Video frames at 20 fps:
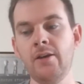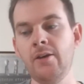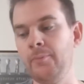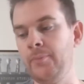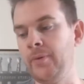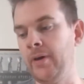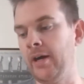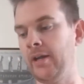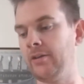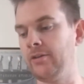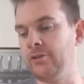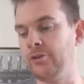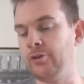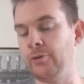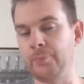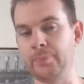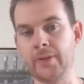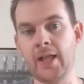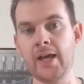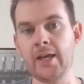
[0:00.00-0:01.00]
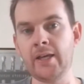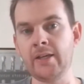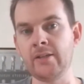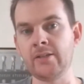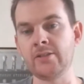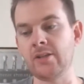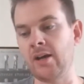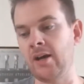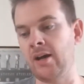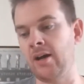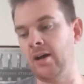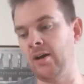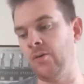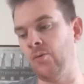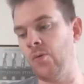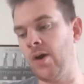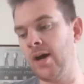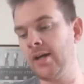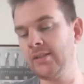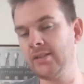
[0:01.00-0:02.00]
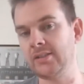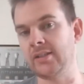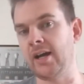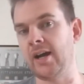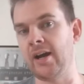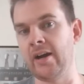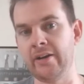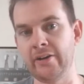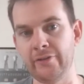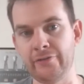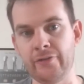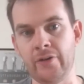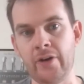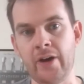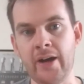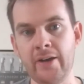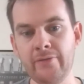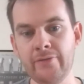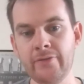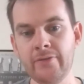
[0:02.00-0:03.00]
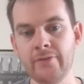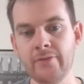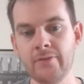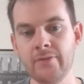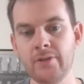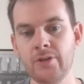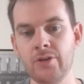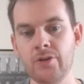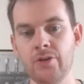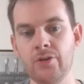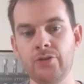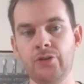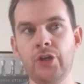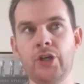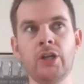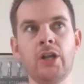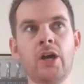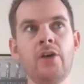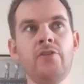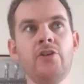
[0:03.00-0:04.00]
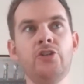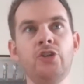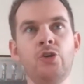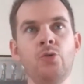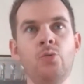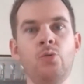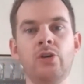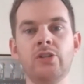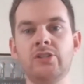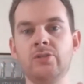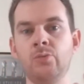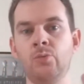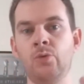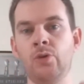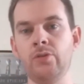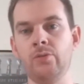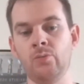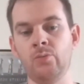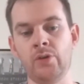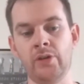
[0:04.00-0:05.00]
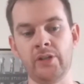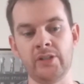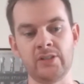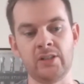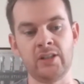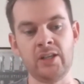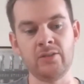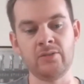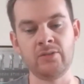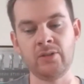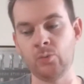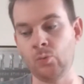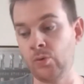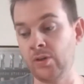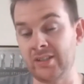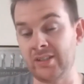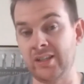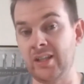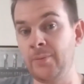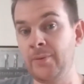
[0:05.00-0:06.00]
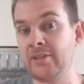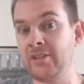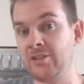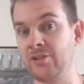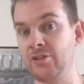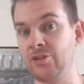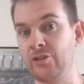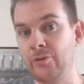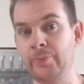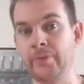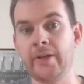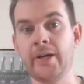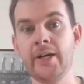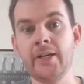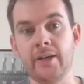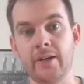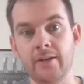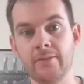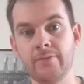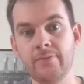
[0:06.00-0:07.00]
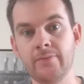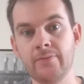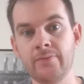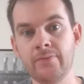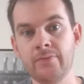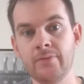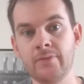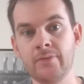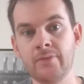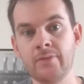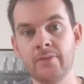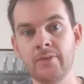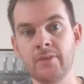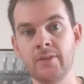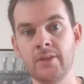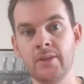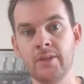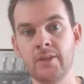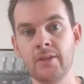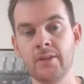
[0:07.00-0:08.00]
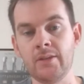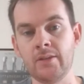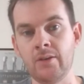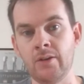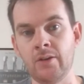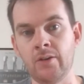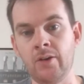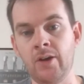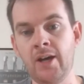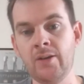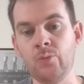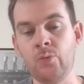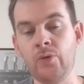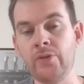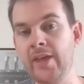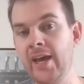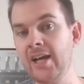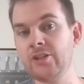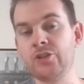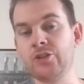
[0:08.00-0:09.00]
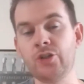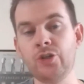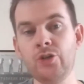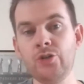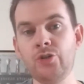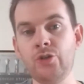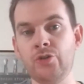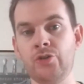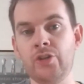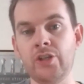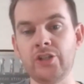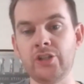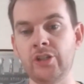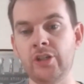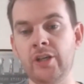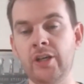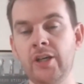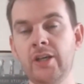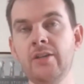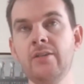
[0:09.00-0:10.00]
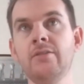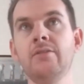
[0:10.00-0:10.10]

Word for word: but your players are one star out of five, you can only do what's what, what is li- what is limited to the player. All right. Without Juju this year,